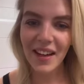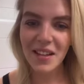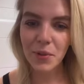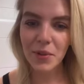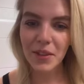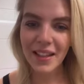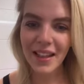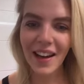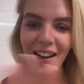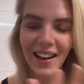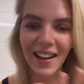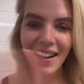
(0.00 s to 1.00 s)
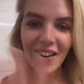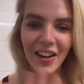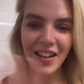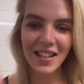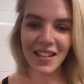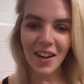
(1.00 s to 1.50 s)
Hi, Tuli. Hi,
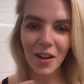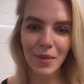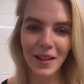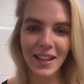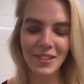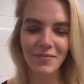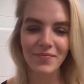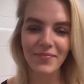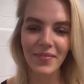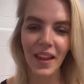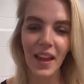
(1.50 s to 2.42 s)
Arctic Goblin.